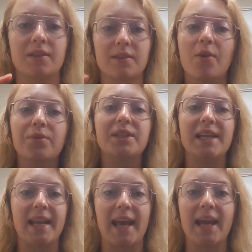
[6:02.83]
has its own
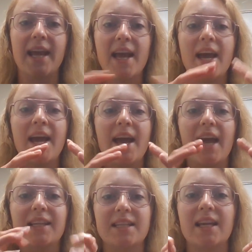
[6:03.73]
DNA.
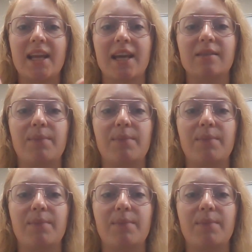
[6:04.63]
And DNA